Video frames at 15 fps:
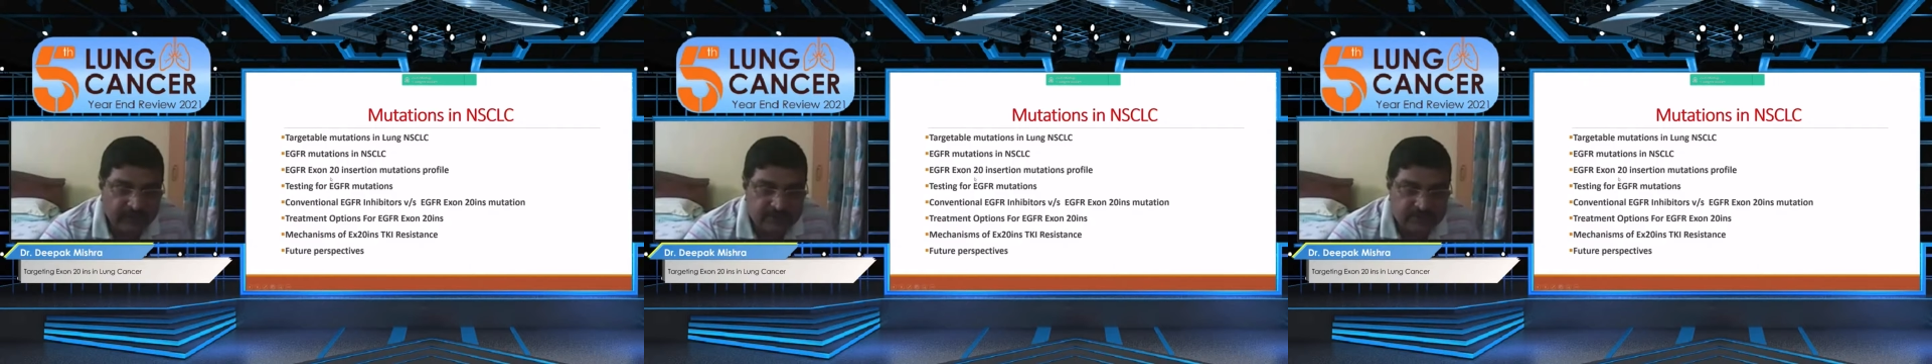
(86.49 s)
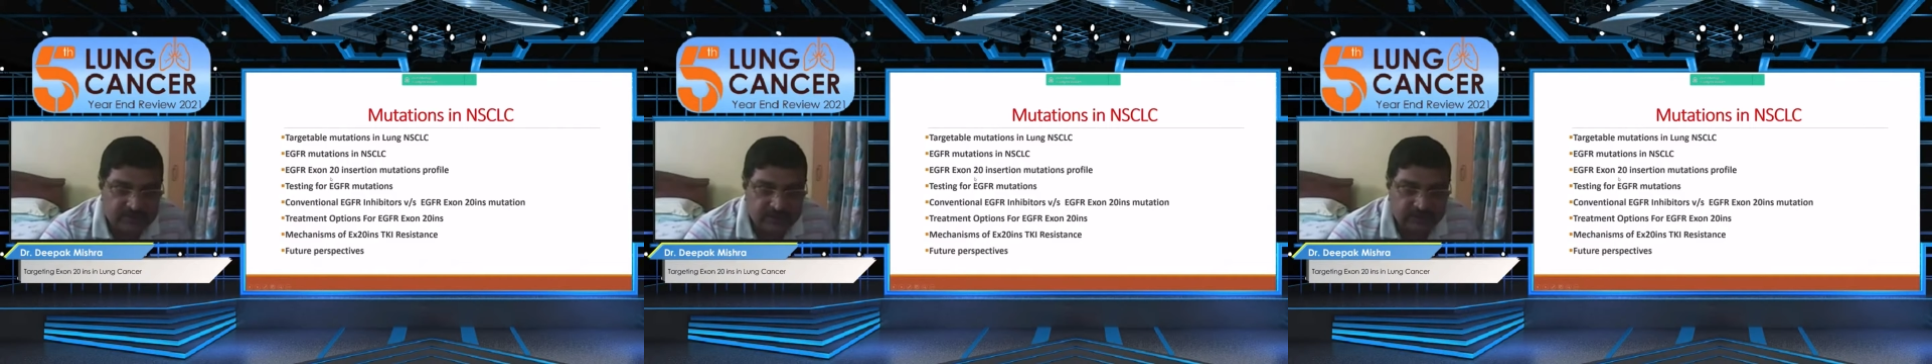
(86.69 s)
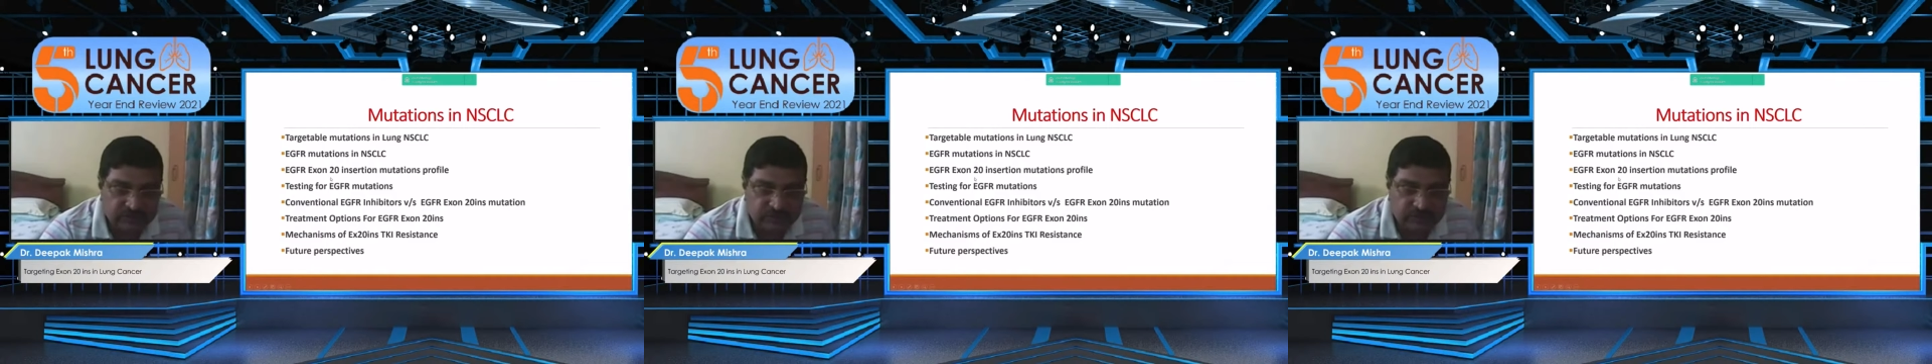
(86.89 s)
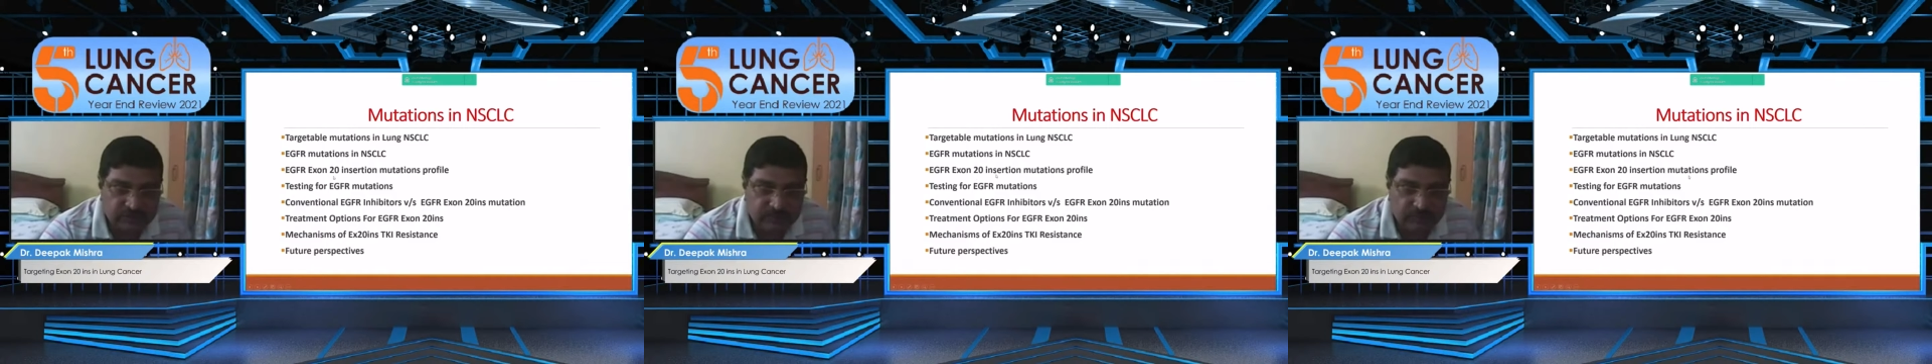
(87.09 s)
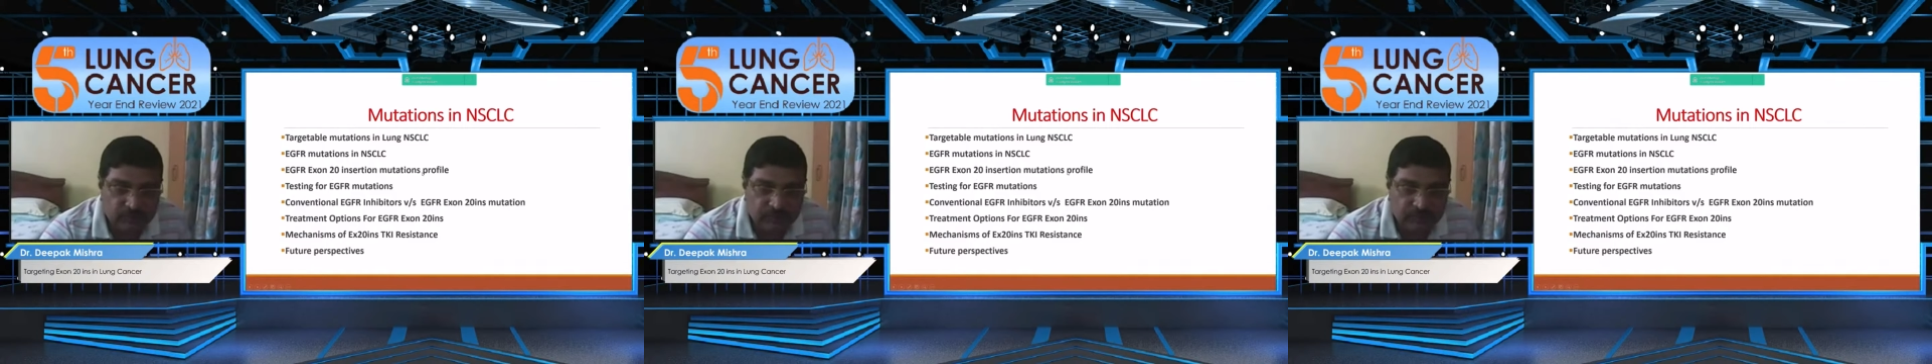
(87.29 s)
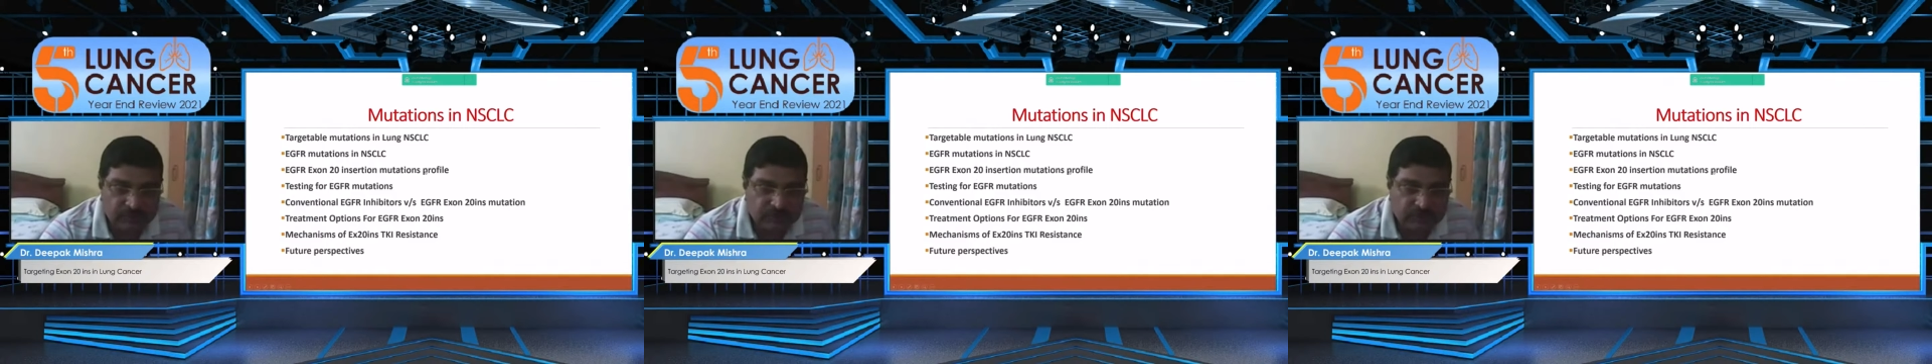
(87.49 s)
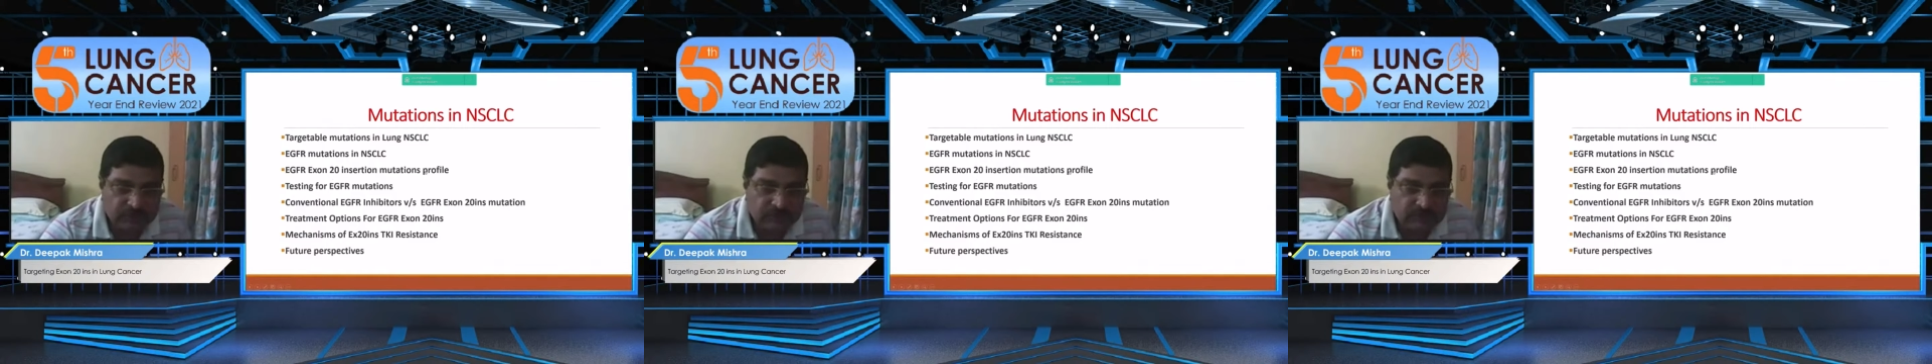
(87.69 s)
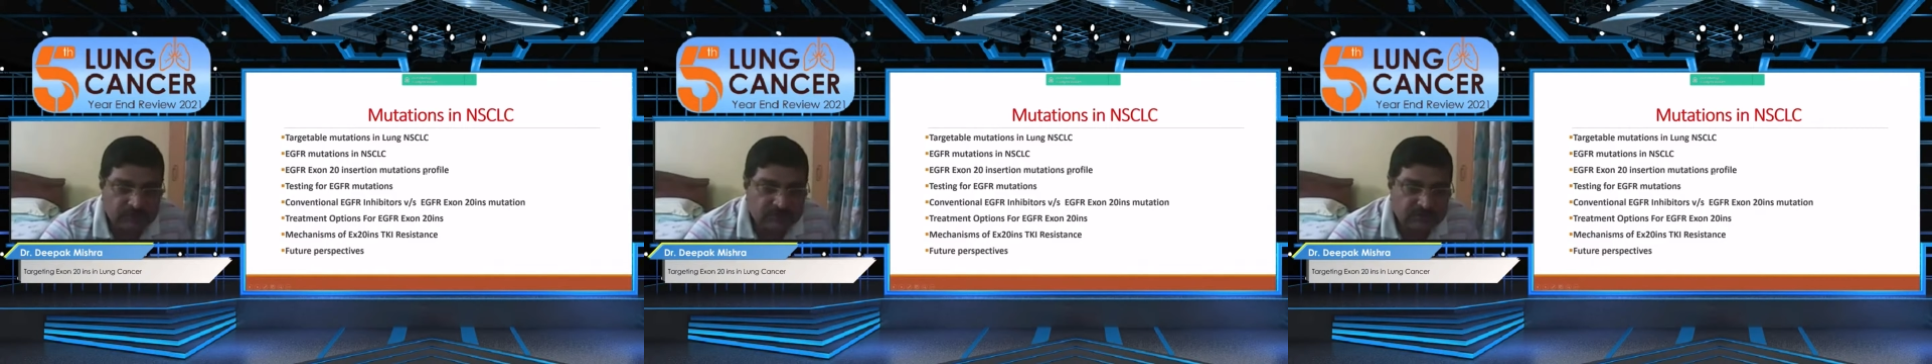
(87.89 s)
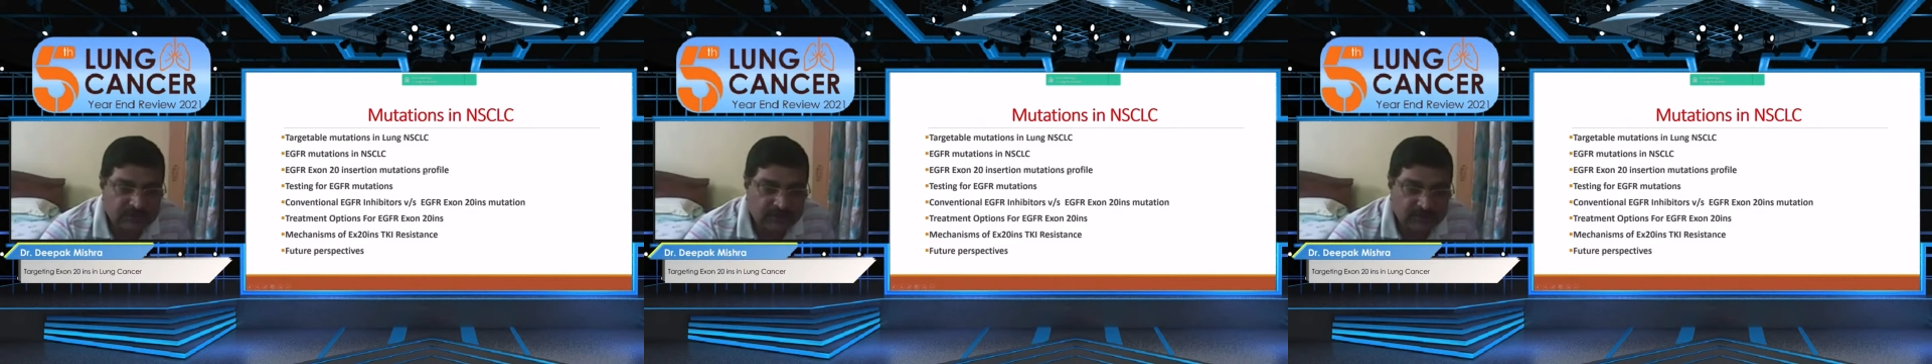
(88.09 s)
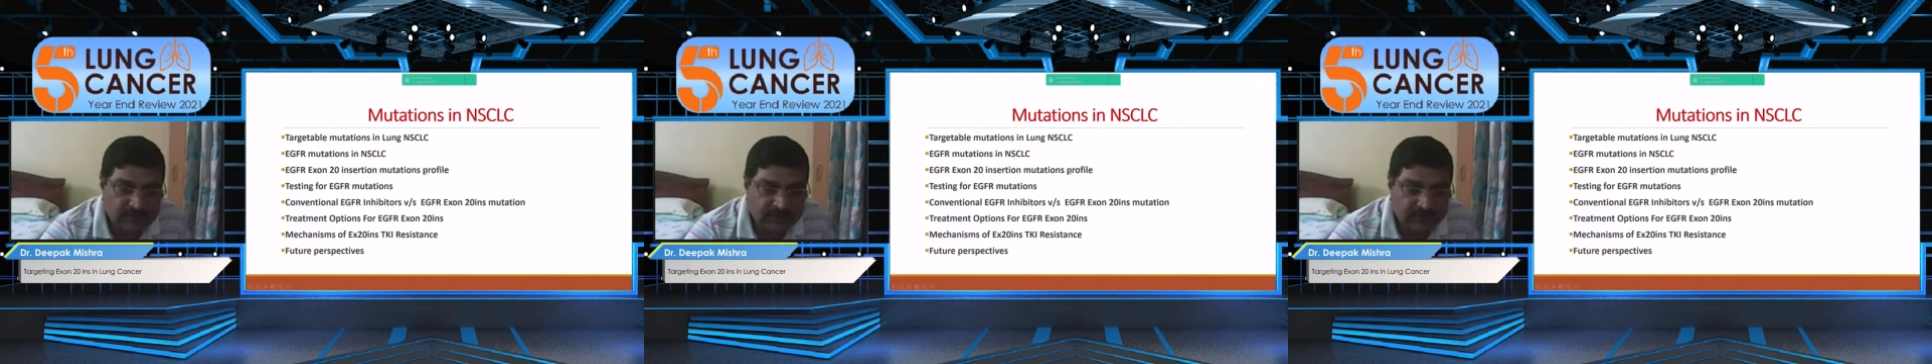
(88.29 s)
insertion mutations
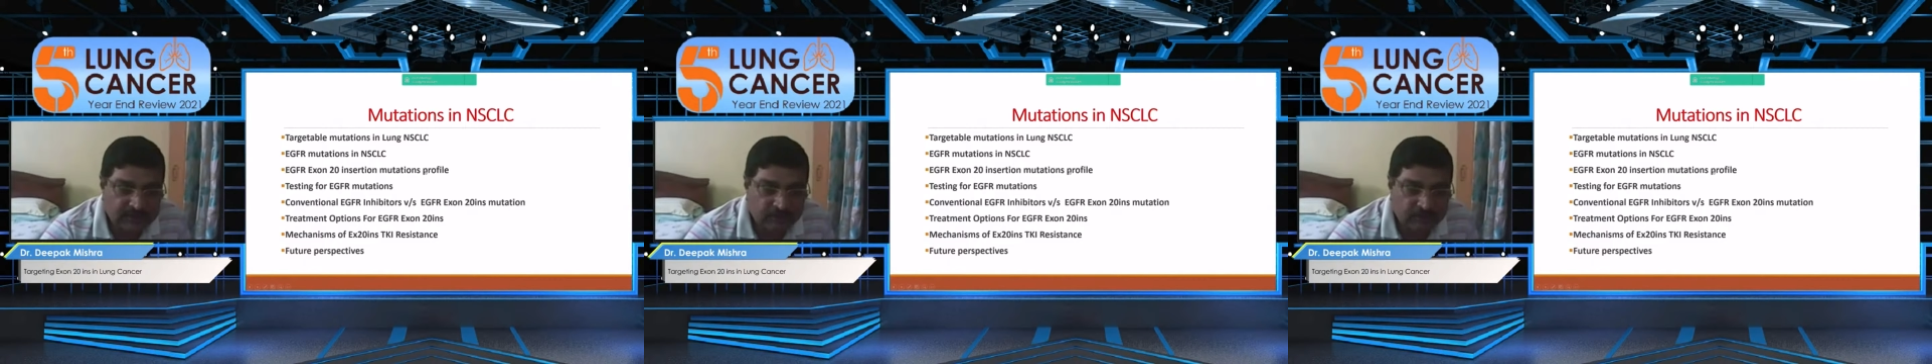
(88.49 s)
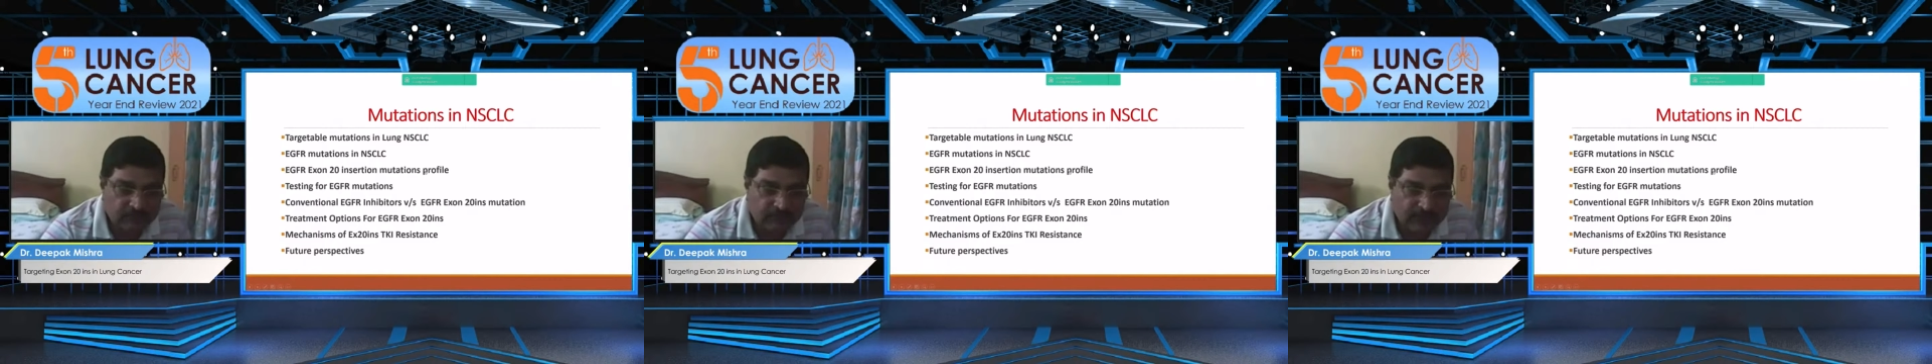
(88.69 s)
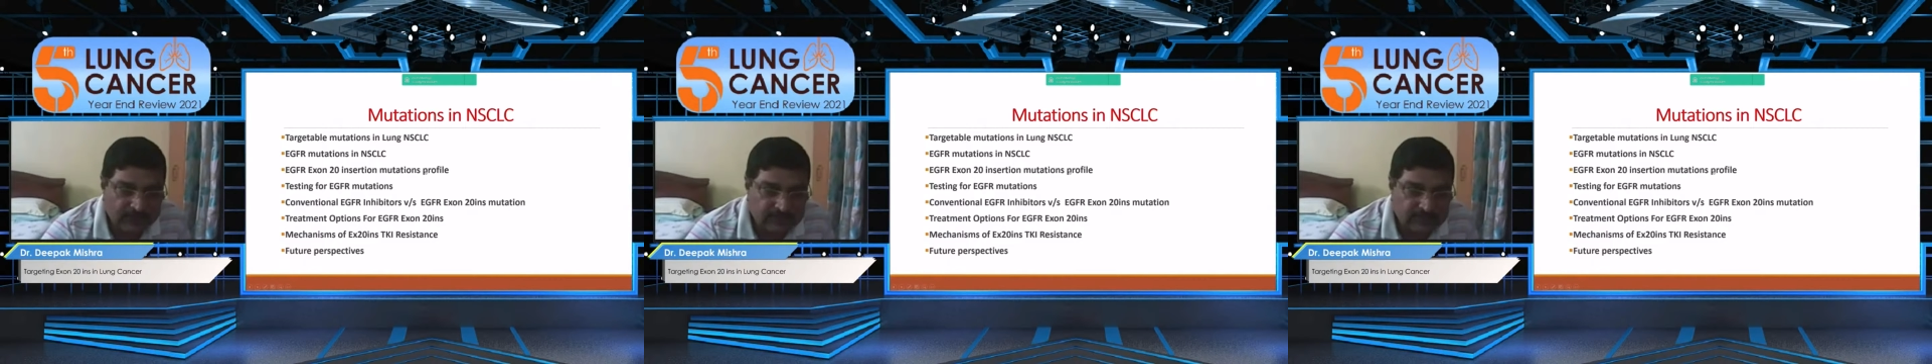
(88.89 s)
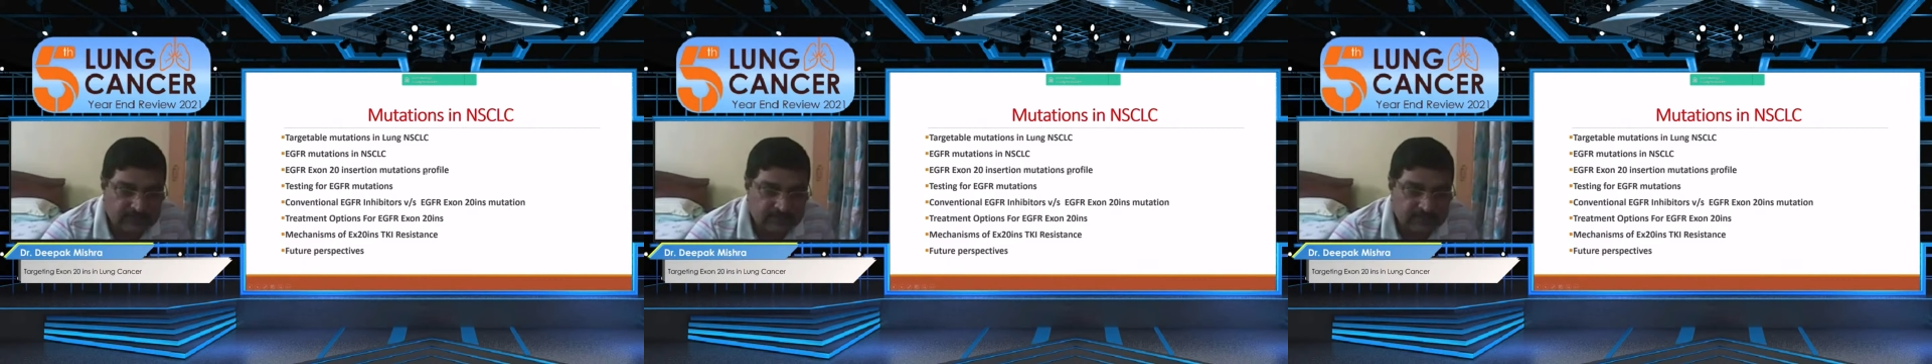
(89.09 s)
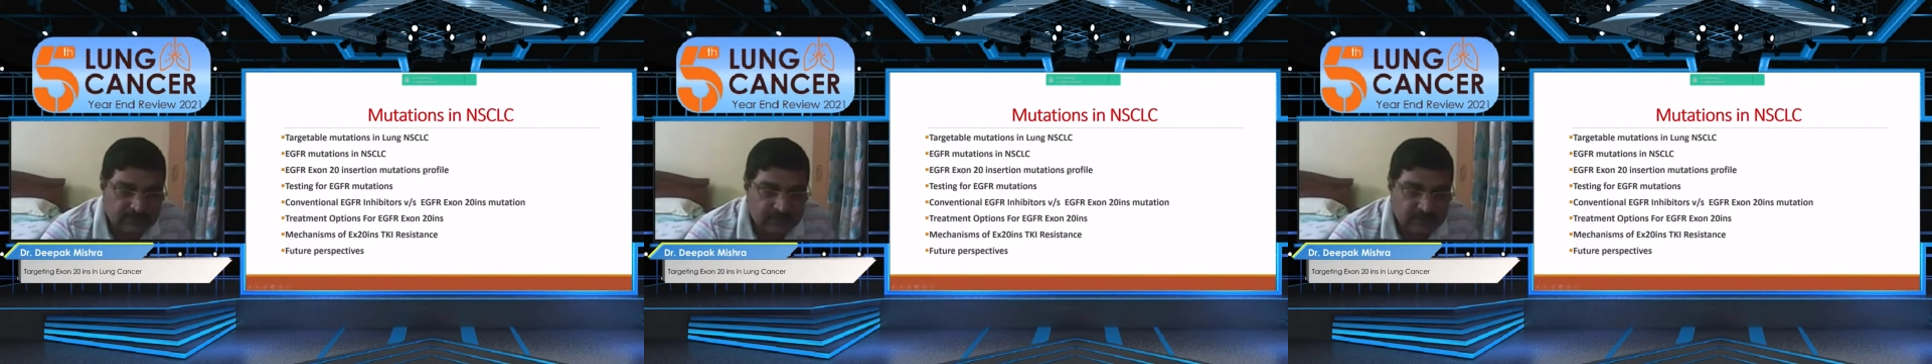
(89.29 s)
and their profiles.